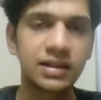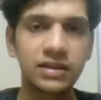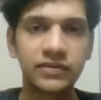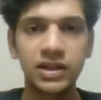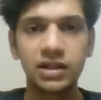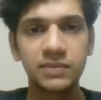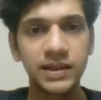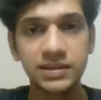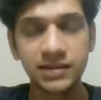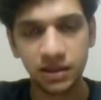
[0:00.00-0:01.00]
are difficult.
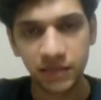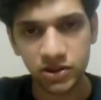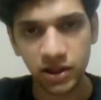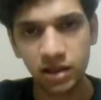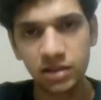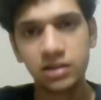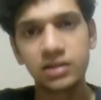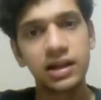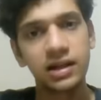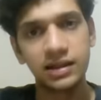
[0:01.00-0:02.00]
Puzzles are much harder.
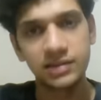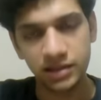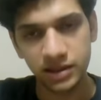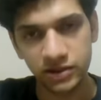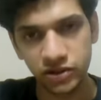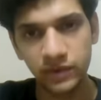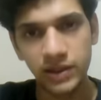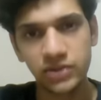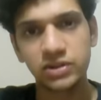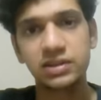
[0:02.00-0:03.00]
There are lesser traditional
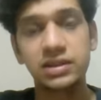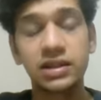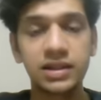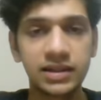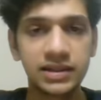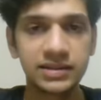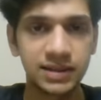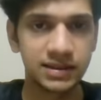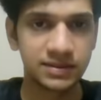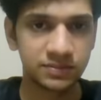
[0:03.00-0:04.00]
questions. Critical
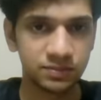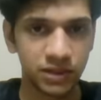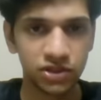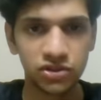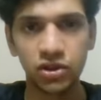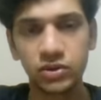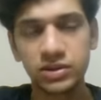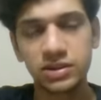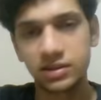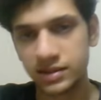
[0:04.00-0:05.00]
reasoning is much
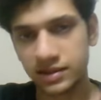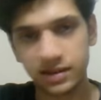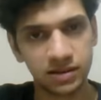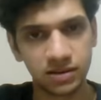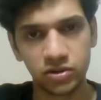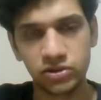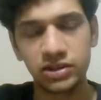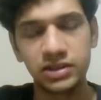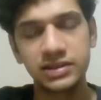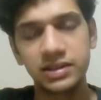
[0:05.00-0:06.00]
closer. This is a
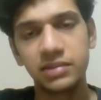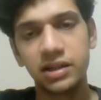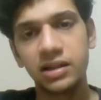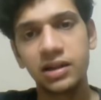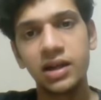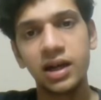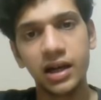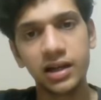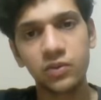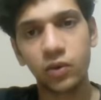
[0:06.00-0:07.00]
logical reasoning part.
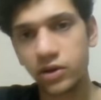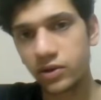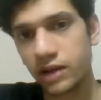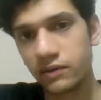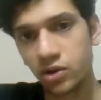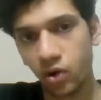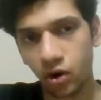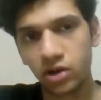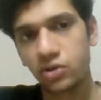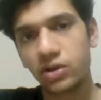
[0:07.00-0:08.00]
In quant, you'll have a
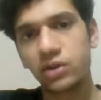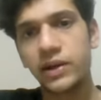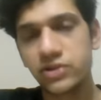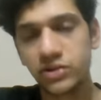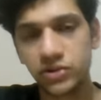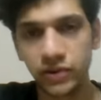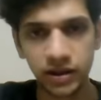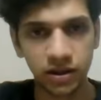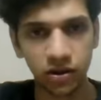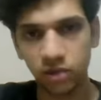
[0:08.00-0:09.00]
lot longer questions. You
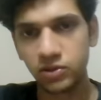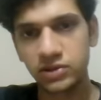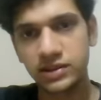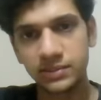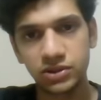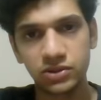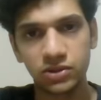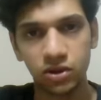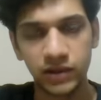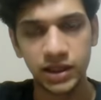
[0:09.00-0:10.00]
need a lot more steps to
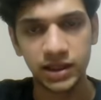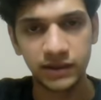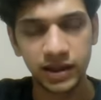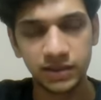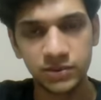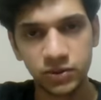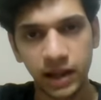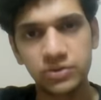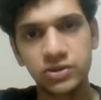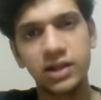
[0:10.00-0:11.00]
solve it. When it comes to
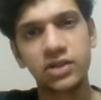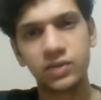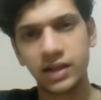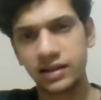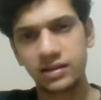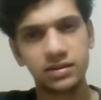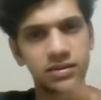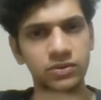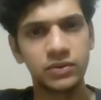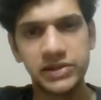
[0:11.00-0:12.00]
abstract, you will get
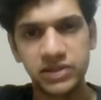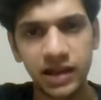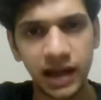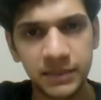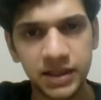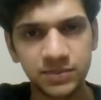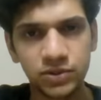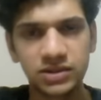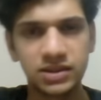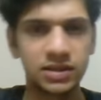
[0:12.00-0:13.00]
the question that IMS
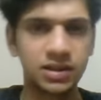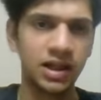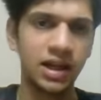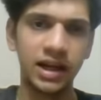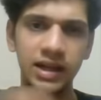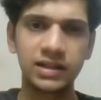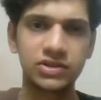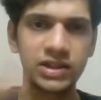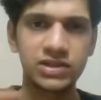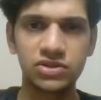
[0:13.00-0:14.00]
puts the
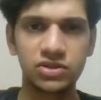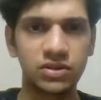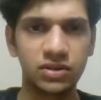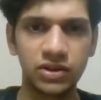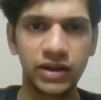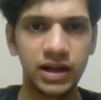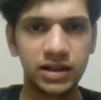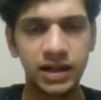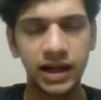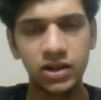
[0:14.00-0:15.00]
interchange to get
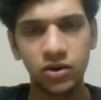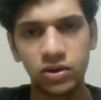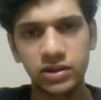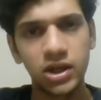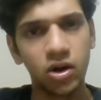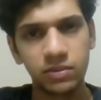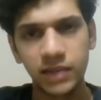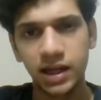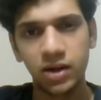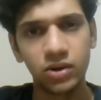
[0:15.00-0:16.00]
it right, or the odd
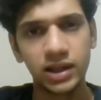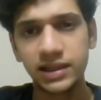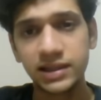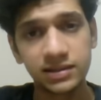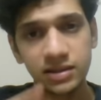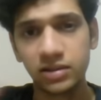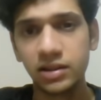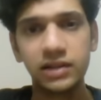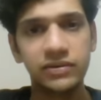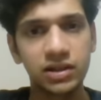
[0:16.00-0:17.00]
man out. I think these are
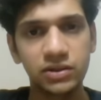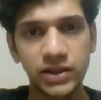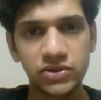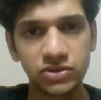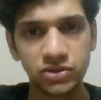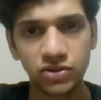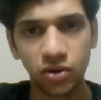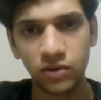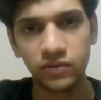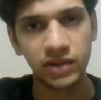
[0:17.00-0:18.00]
really difficult questions to
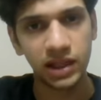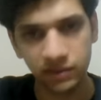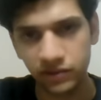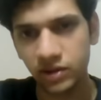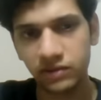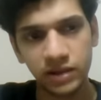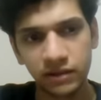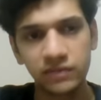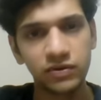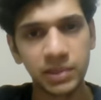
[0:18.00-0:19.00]
solve, even for
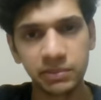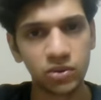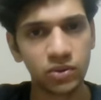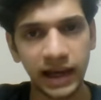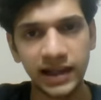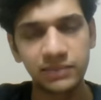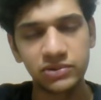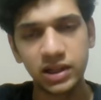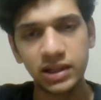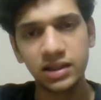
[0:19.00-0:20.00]
people who like
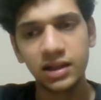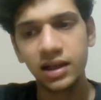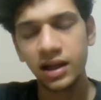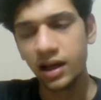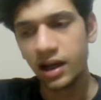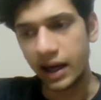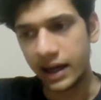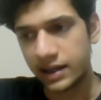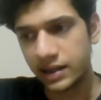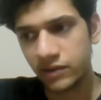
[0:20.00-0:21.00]
abstract.
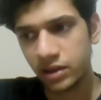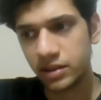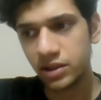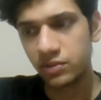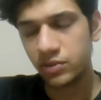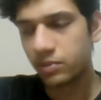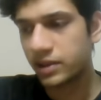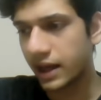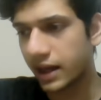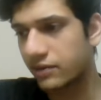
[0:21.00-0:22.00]
And in verbal, you'll
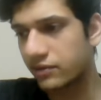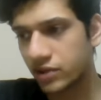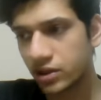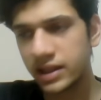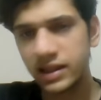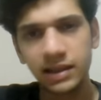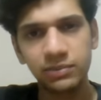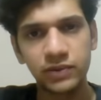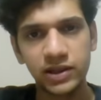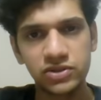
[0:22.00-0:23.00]
probably have really
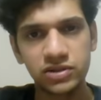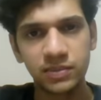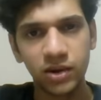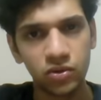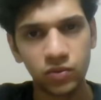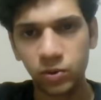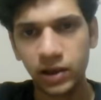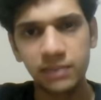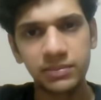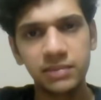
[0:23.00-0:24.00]
in-depth questions about
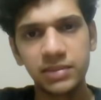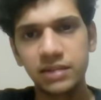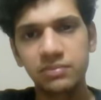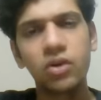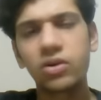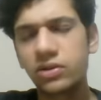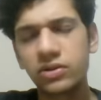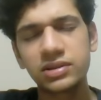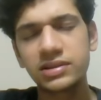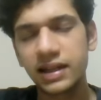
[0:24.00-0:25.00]
vocab, maybe, or
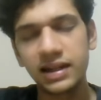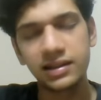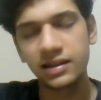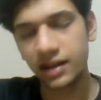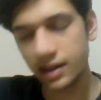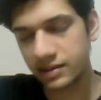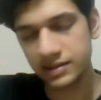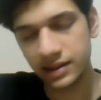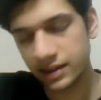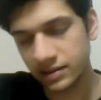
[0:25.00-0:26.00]
just anything.
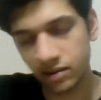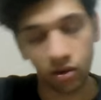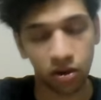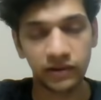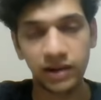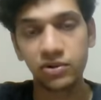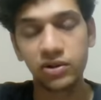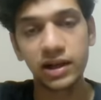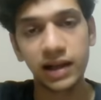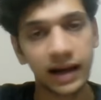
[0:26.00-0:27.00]
NRC that takes a lot of time to
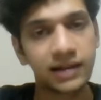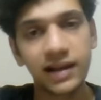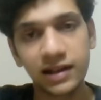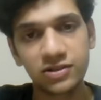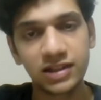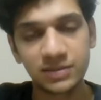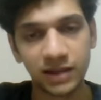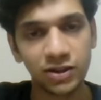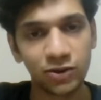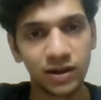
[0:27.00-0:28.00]
read, and they actually
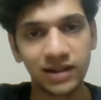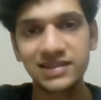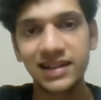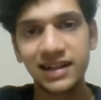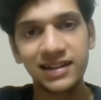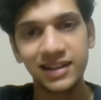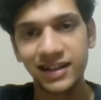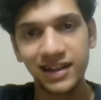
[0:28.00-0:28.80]
expect you to understand it.